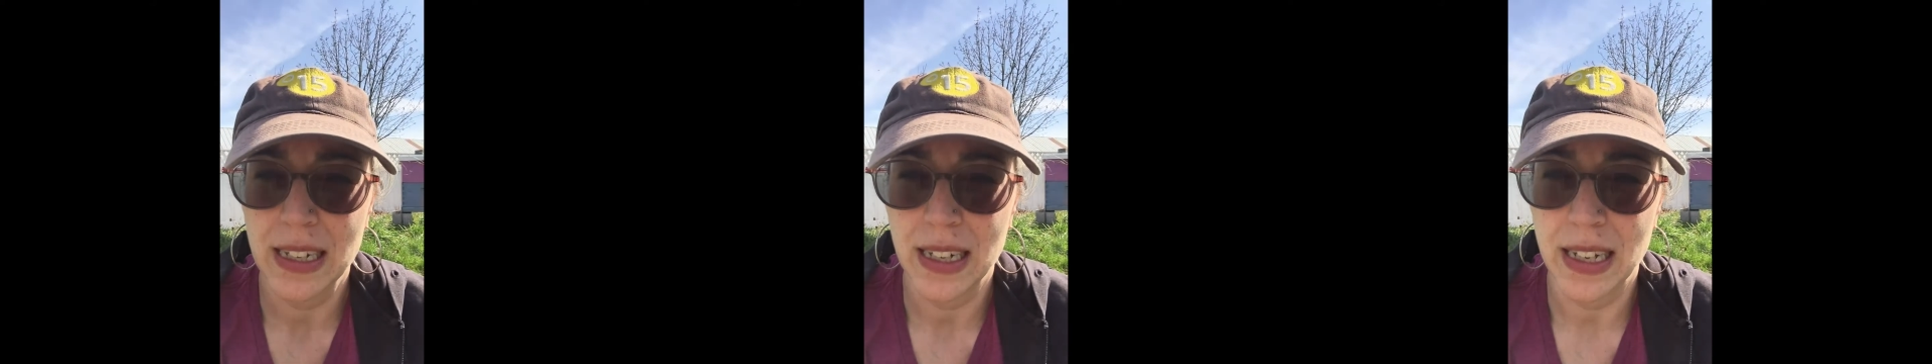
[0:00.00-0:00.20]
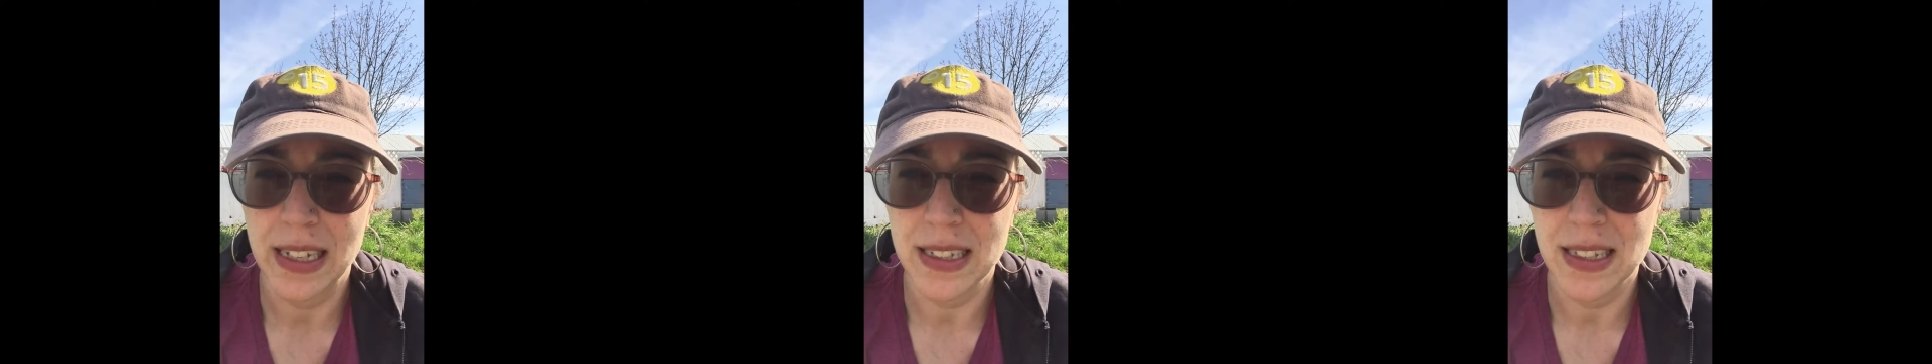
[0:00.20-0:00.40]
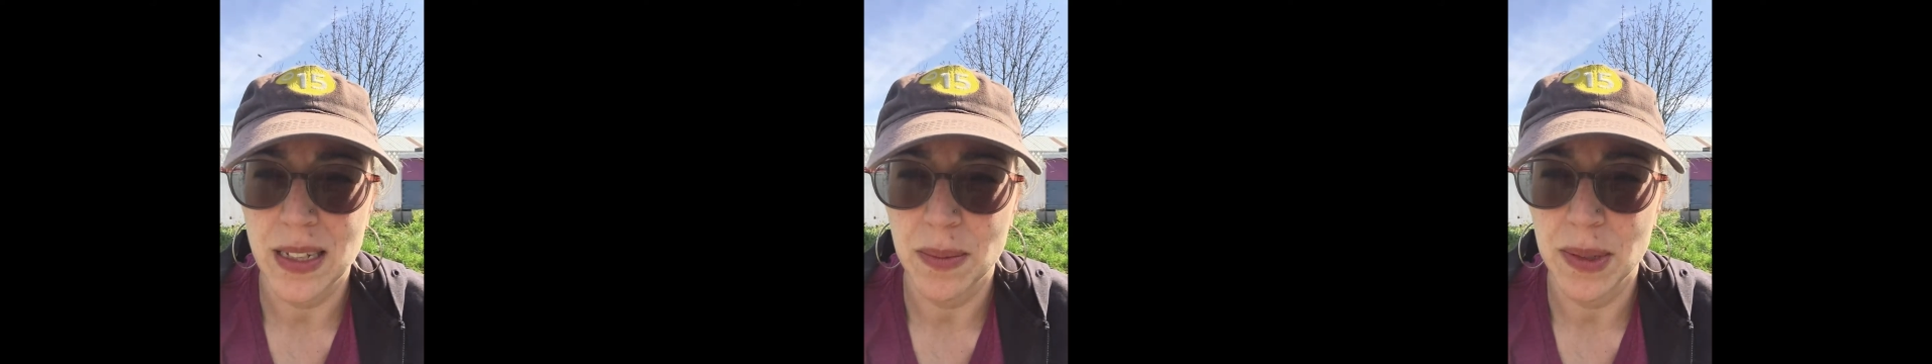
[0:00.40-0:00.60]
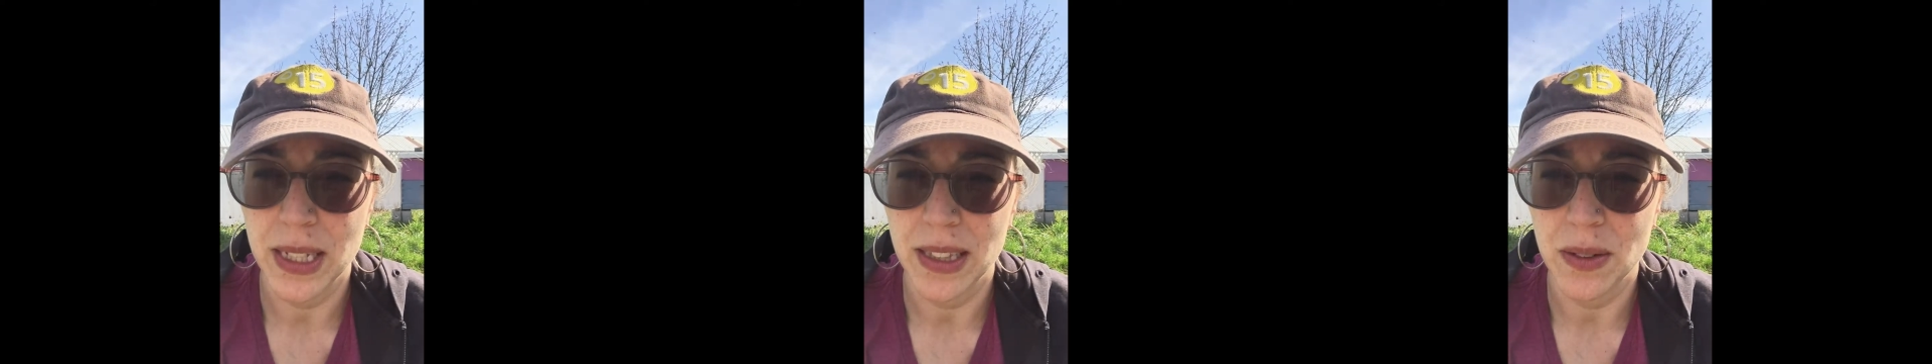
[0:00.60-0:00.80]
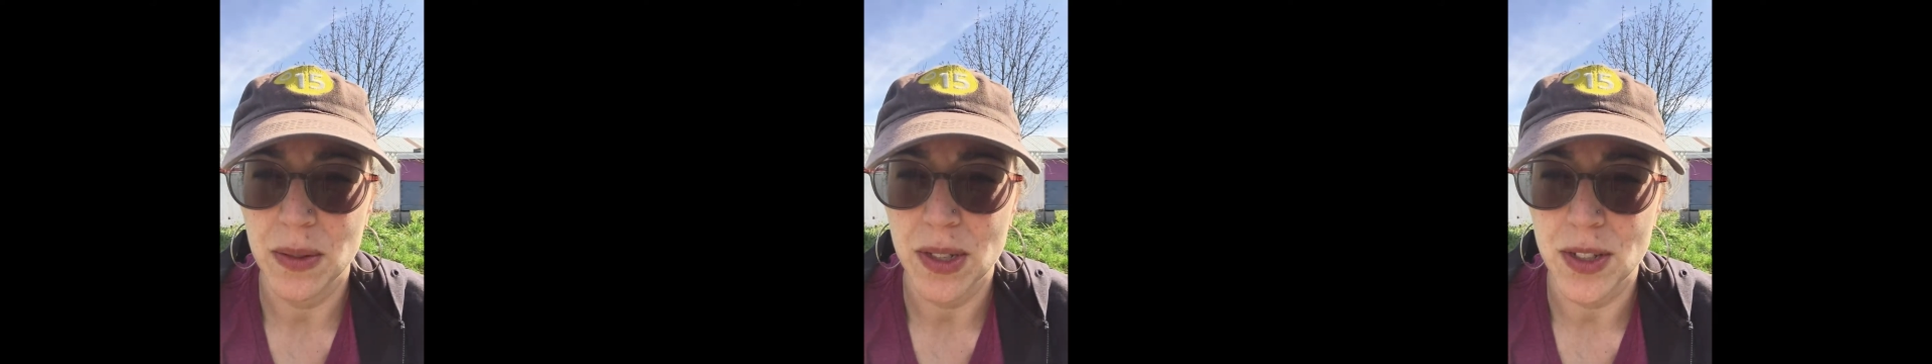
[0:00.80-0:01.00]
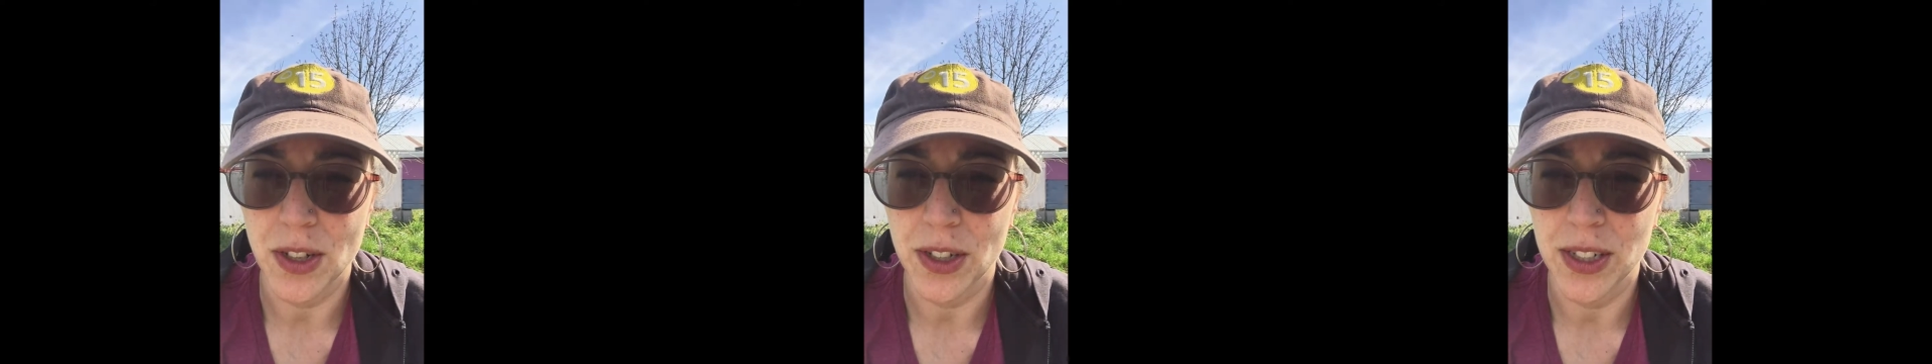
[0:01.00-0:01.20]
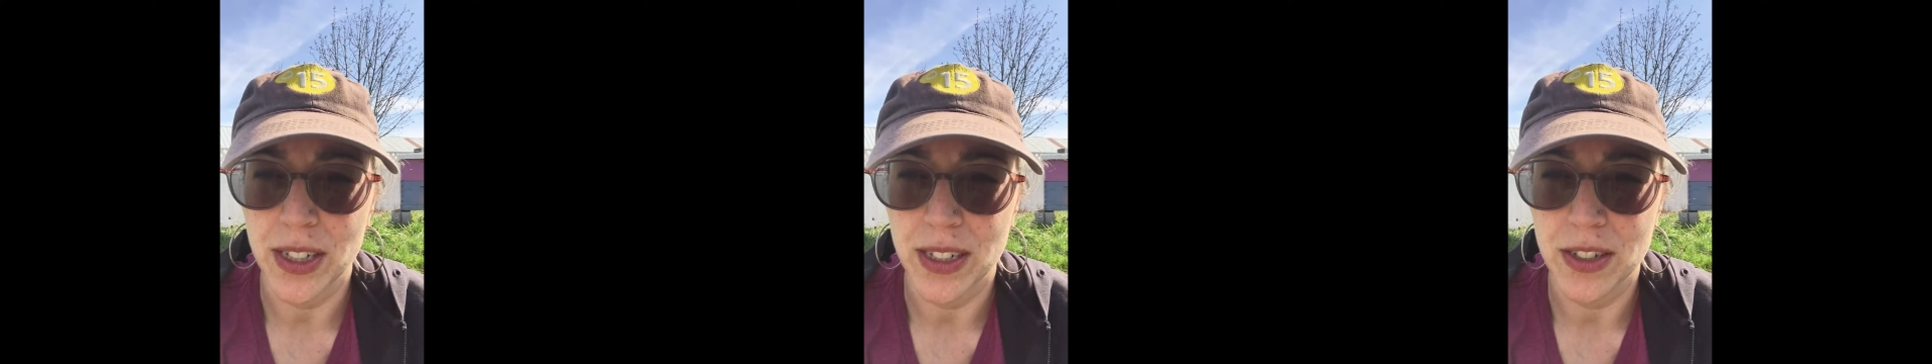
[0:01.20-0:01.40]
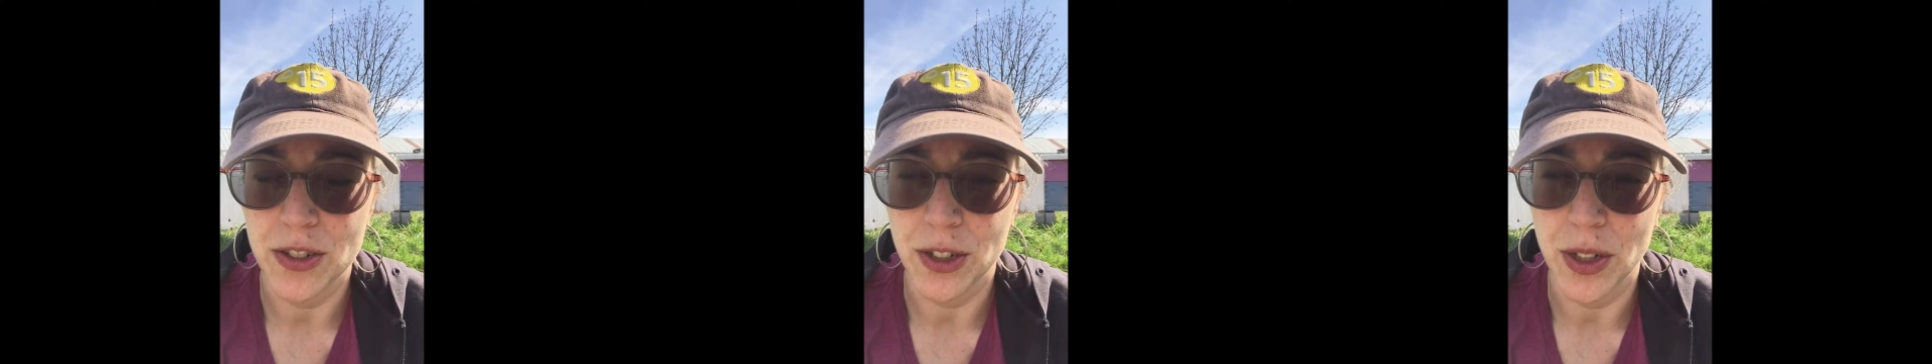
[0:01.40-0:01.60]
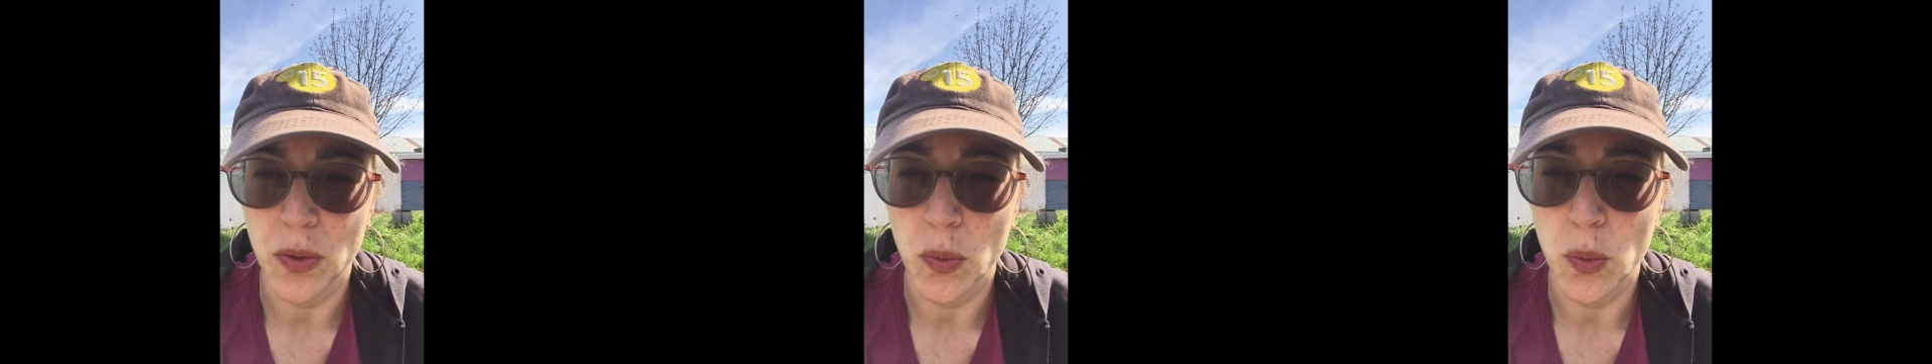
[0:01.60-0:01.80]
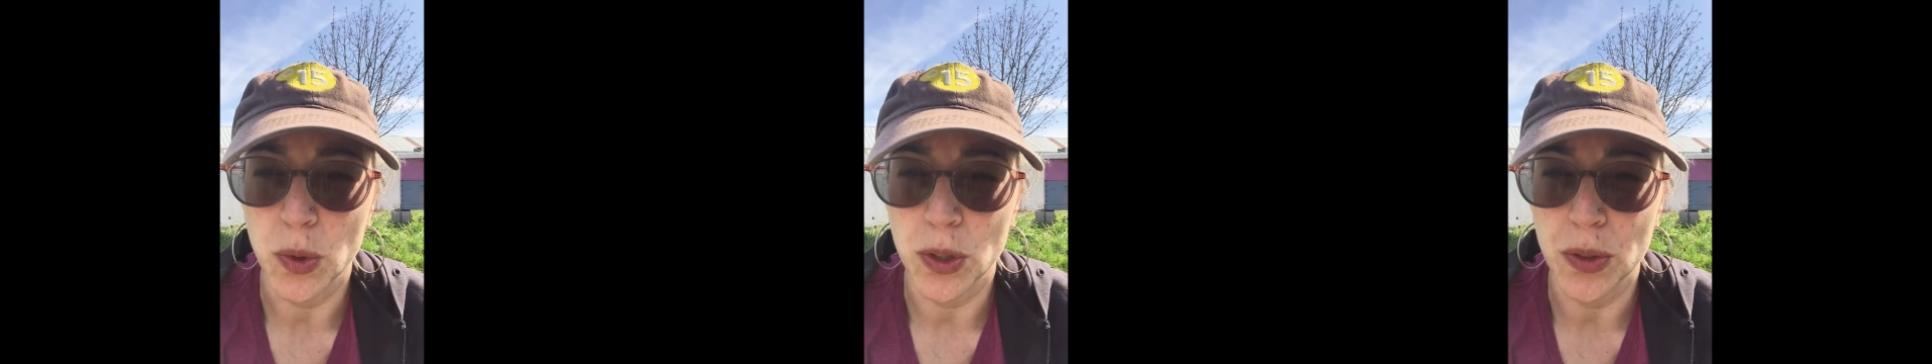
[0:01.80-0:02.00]
it's something that was started
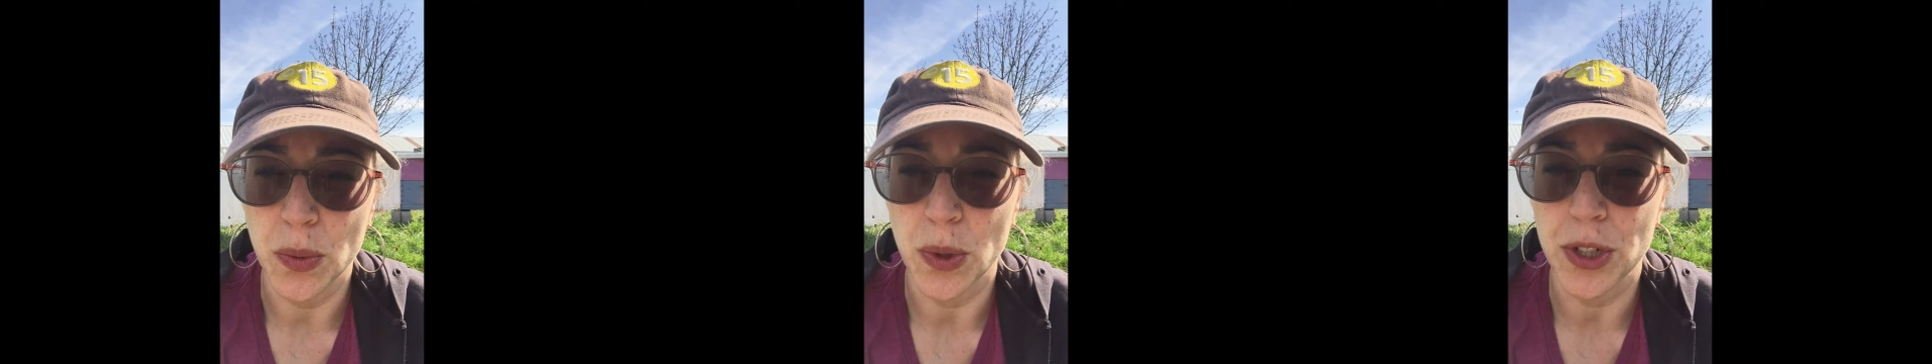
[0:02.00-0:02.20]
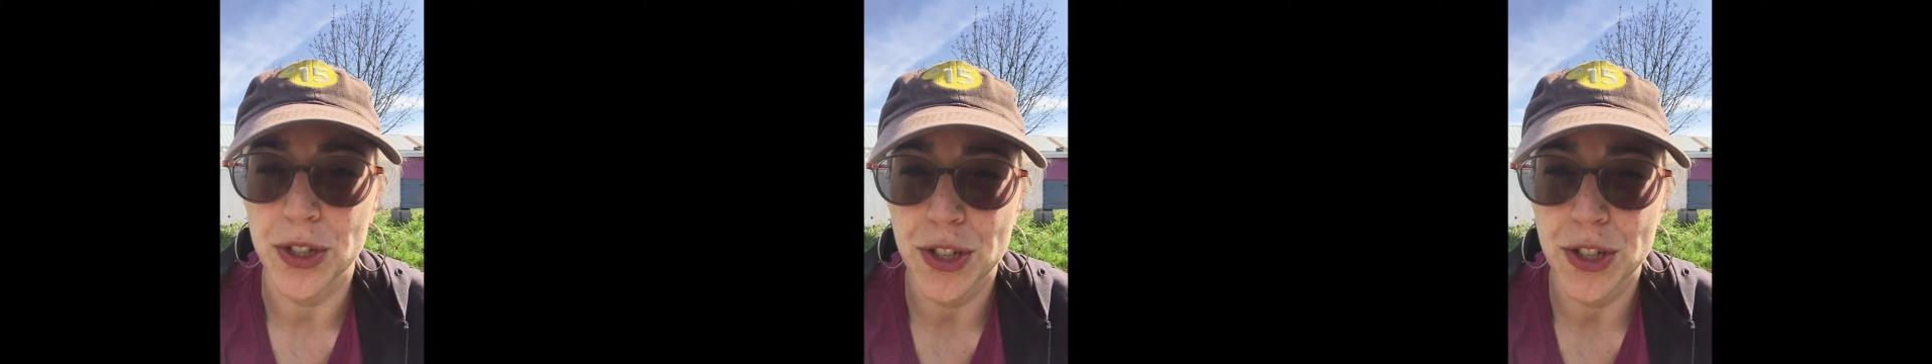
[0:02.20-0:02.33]
during World War